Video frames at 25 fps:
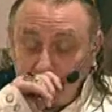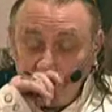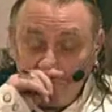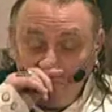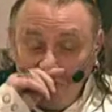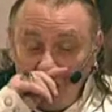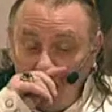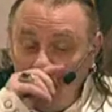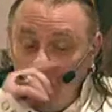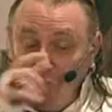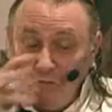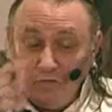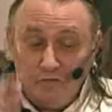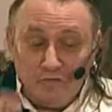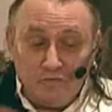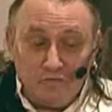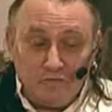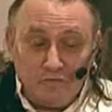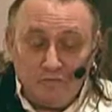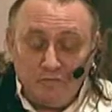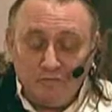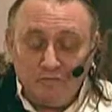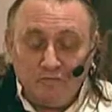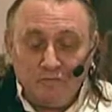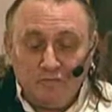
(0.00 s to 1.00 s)
He was
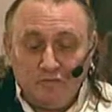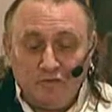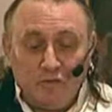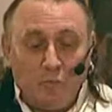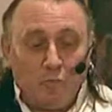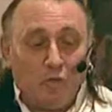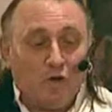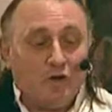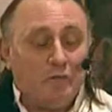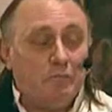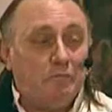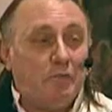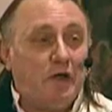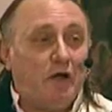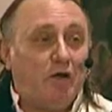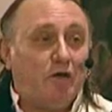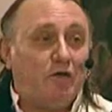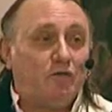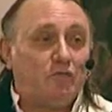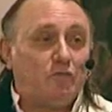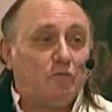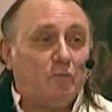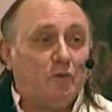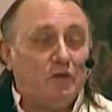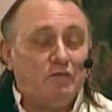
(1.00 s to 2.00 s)
somewhat
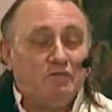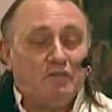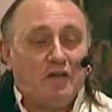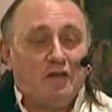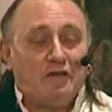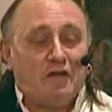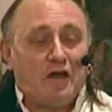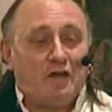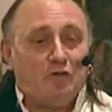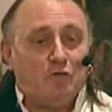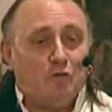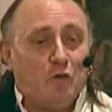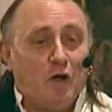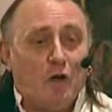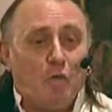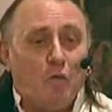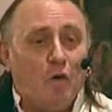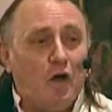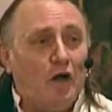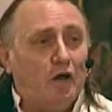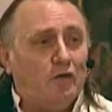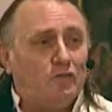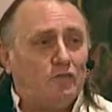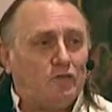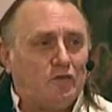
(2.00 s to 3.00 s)
embarrassed when he found out who I
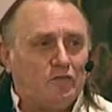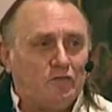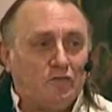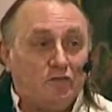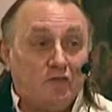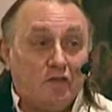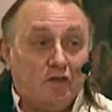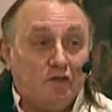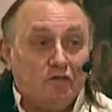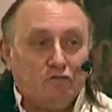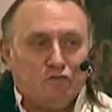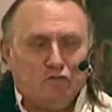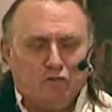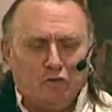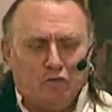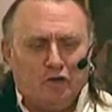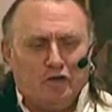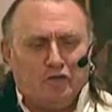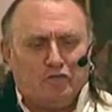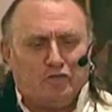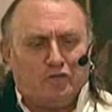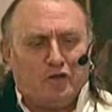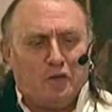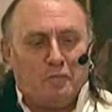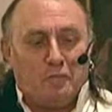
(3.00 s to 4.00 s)
was, because the
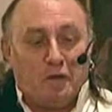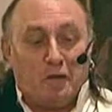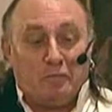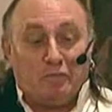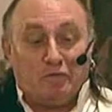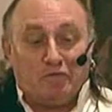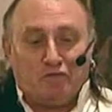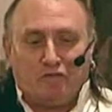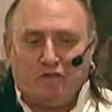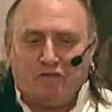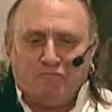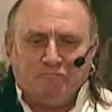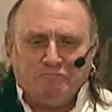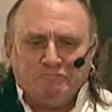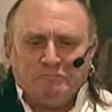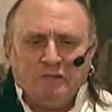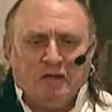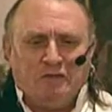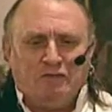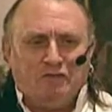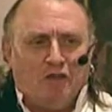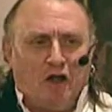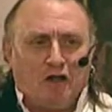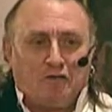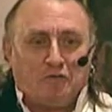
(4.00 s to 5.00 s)
stewardess came up and said,
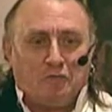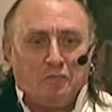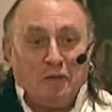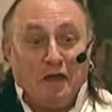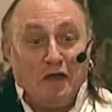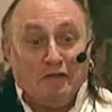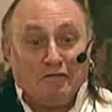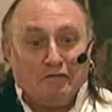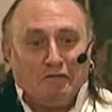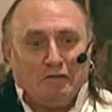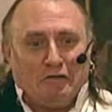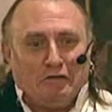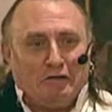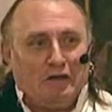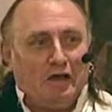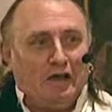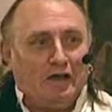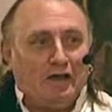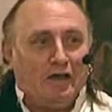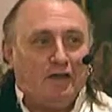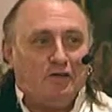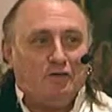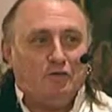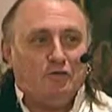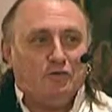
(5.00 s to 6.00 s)
"Dr. Bandler, can I
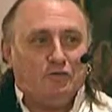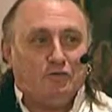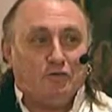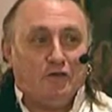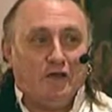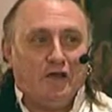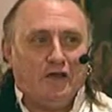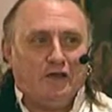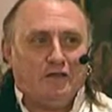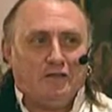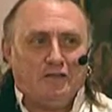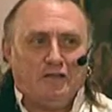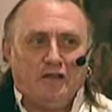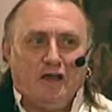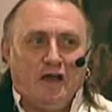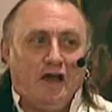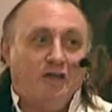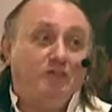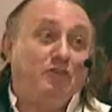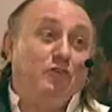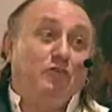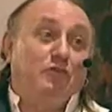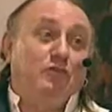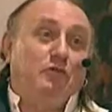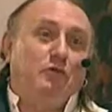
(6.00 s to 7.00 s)
get you a drink?" And the guy
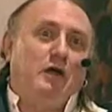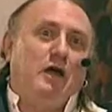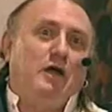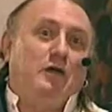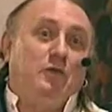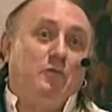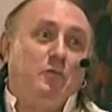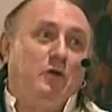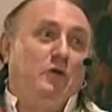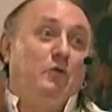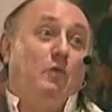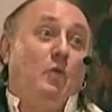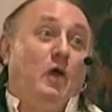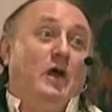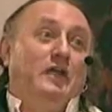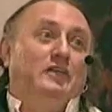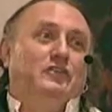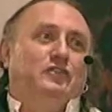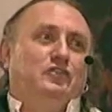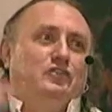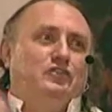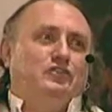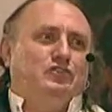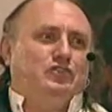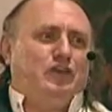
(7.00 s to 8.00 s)
turned around and went white
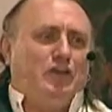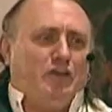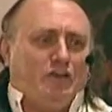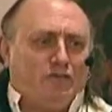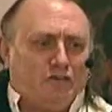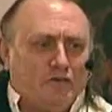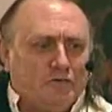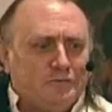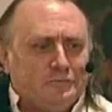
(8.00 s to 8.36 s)
as a sheet.